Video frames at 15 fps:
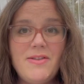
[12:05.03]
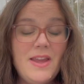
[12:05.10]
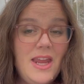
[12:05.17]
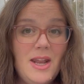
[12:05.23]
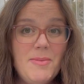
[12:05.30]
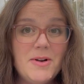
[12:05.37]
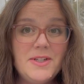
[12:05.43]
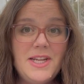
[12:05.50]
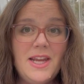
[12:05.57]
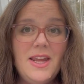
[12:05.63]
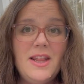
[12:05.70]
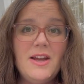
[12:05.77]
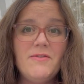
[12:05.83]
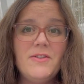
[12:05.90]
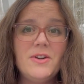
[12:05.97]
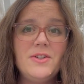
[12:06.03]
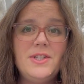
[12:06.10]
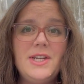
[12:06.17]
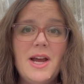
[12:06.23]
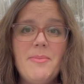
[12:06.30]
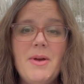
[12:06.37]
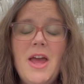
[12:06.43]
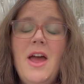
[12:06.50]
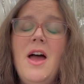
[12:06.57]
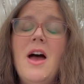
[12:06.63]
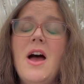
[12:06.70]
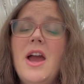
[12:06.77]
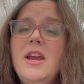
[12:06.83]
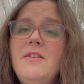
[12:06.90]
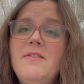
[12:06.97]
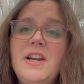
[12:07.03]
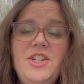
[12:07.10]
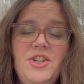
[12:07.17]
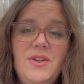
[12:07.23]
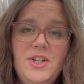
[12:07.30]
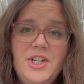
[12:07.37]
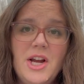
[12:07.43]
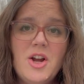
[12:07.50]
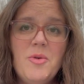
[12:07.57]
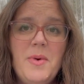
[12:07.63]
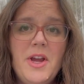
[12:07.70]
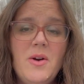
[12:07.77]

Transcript: thinking about taking that first step, I invite you to check out my